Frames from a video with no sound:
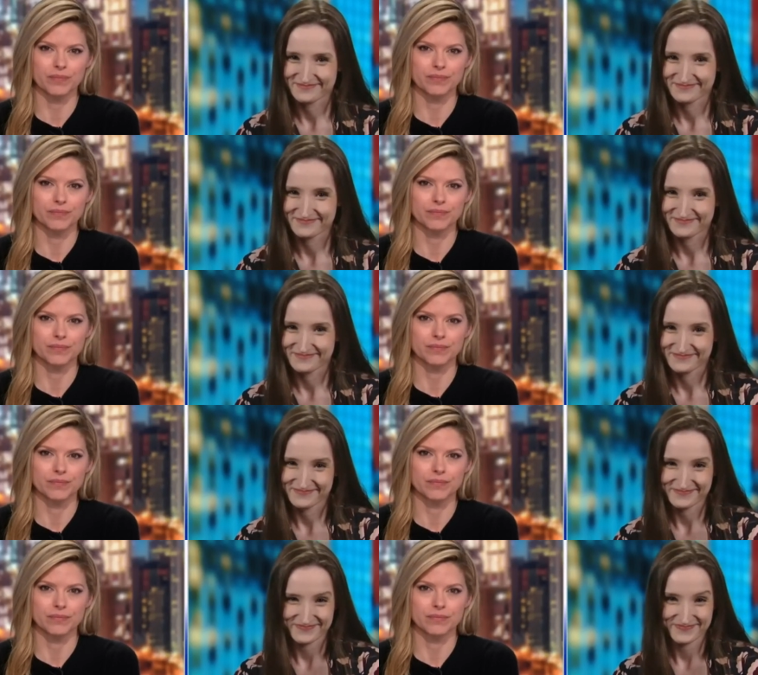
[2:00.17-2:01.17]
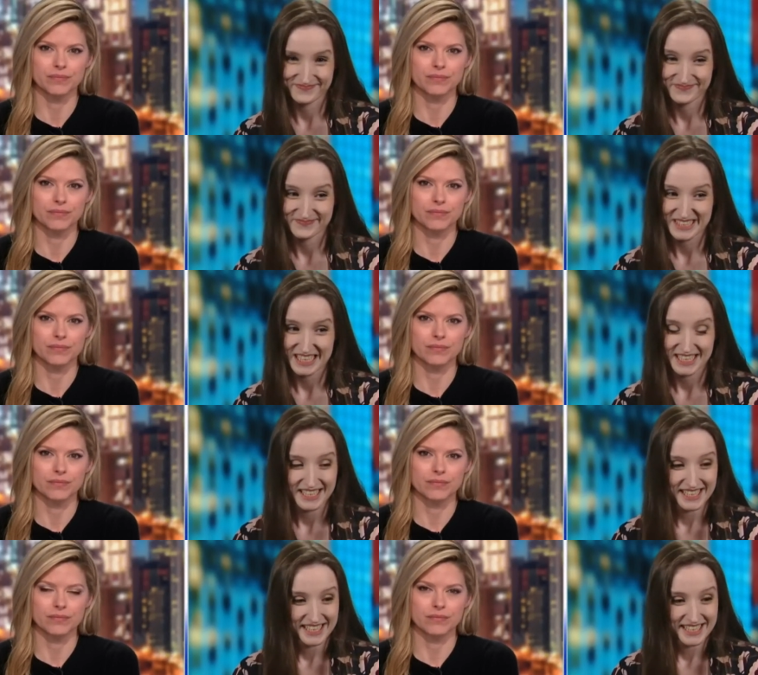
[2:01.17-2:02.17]

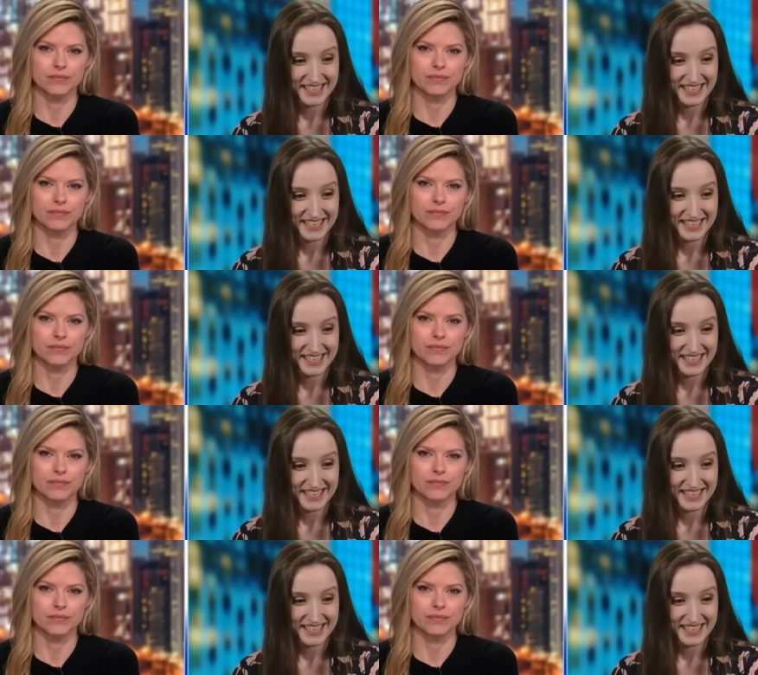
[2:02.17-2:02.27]
(no one is talking)